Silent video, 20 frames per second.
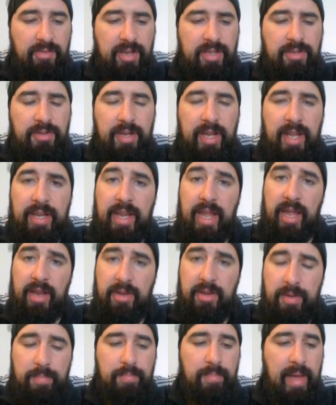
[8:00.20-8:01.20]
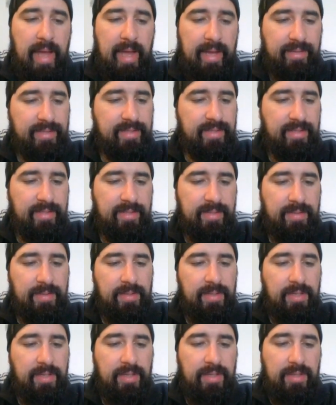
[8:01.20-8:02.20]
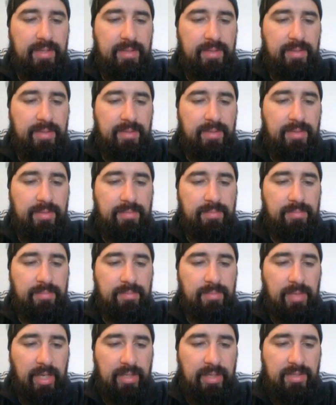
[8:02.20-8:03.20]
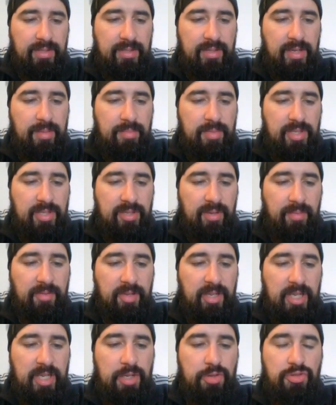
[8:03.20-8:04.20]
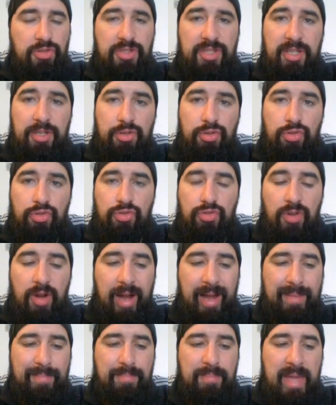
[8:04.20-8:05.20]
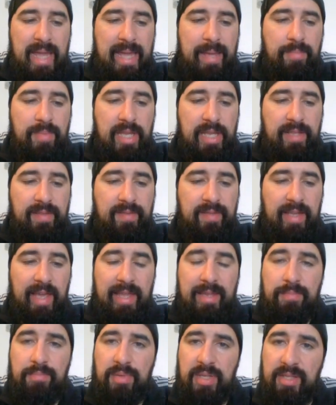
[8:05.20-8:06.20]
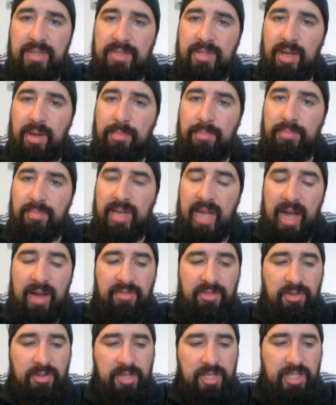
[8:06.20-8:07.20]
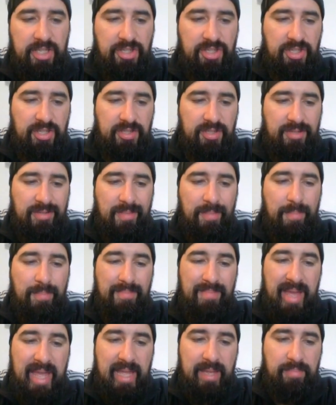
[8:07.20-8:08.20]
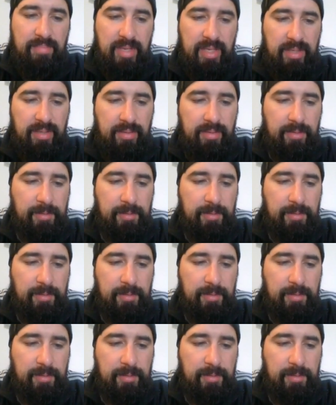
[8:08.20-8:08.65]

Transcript: Frederick and Henry maxed. It's gonna be something interesting to try. Maybe it can beat some cavalry legions. Maybe.